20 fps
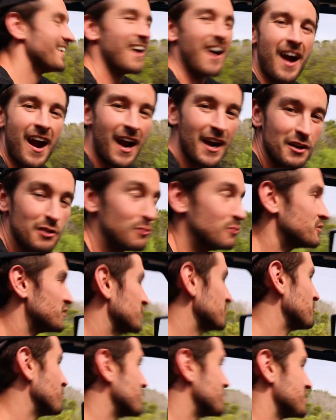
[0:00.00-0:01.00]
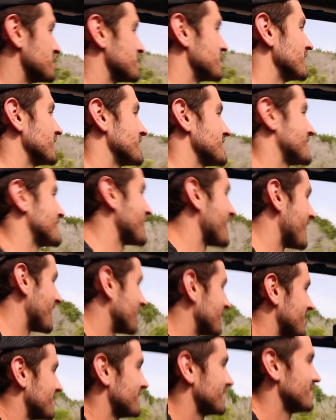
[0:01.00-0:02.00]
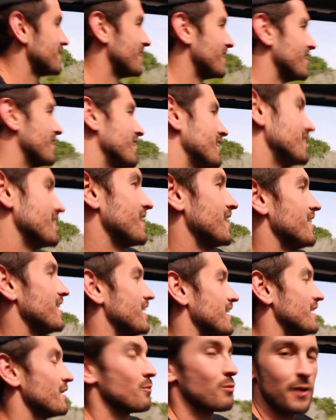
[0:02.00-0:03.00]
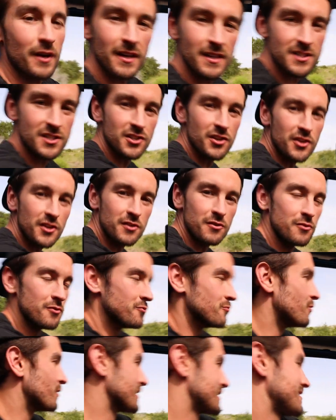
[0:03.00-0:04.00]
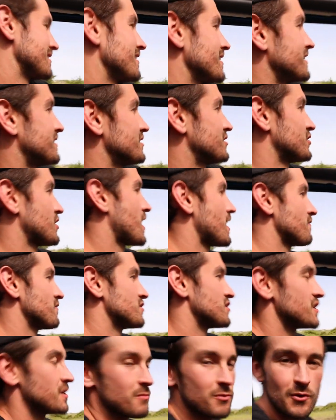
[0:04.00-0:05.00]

Alright, cool. So we just hit the sand, and we're going to show you what it's like to drive the Jeep